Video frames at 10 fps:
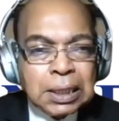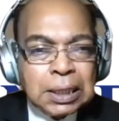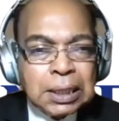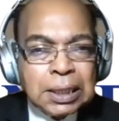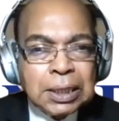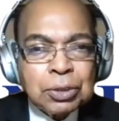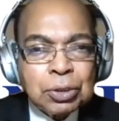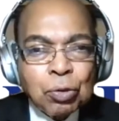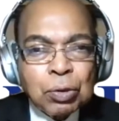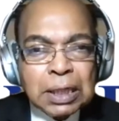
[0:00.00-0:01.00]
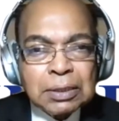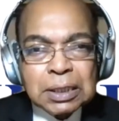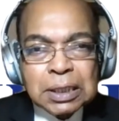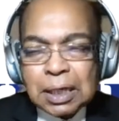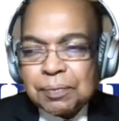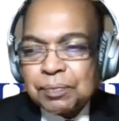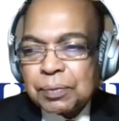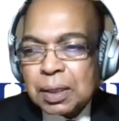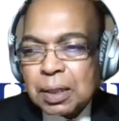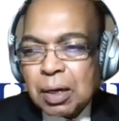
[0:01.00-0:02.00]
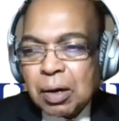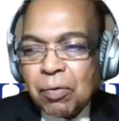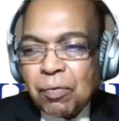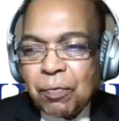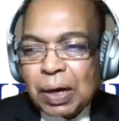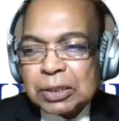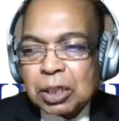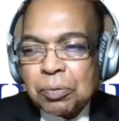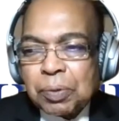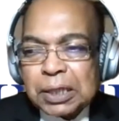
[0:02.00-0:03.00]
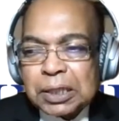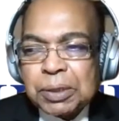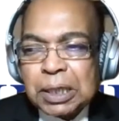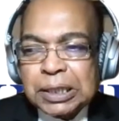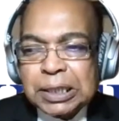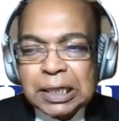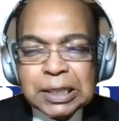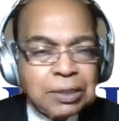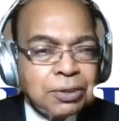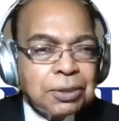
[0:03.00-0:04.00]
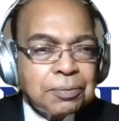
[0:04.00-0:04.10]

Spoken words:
He is known as the father of artificial intelligence.